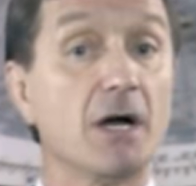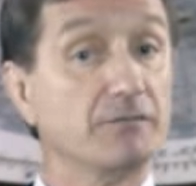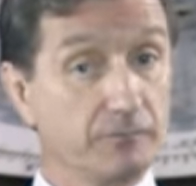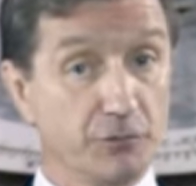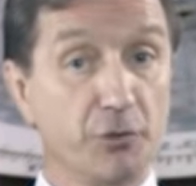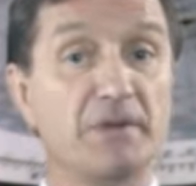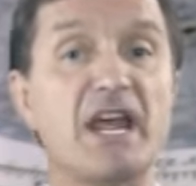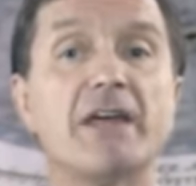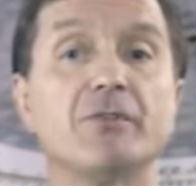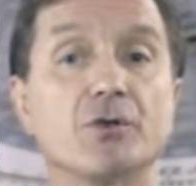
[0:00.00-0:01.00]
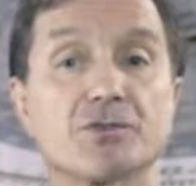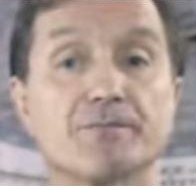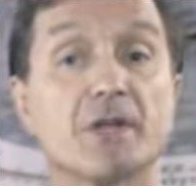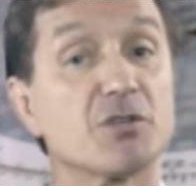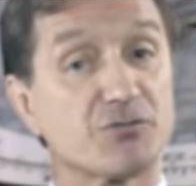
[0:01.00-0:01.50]
of new behaviors.
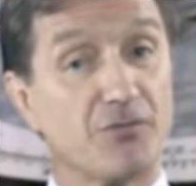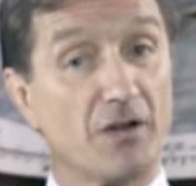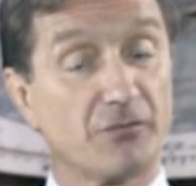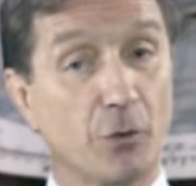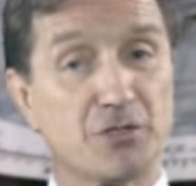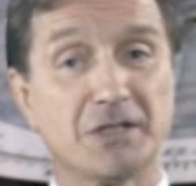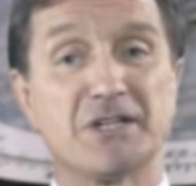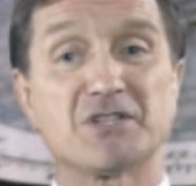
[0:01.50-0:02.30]
Unfortunately,